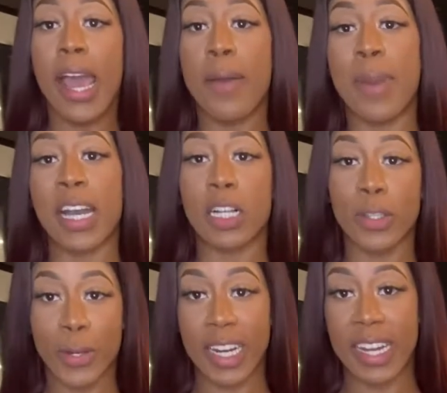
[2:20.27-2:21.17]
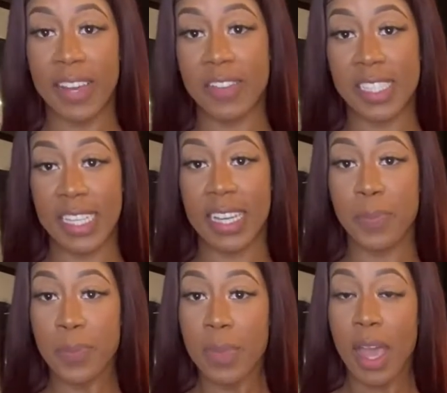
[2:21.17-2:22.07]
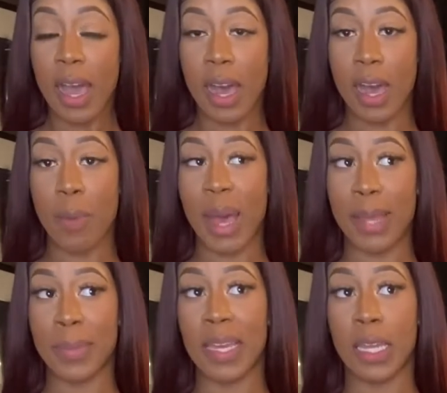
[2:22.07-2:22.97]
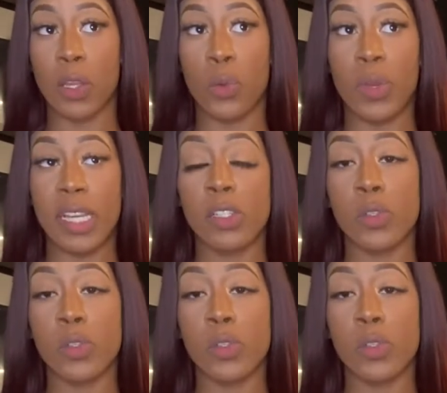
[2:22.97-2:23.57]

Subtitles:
And by caloric deficit, I mean you need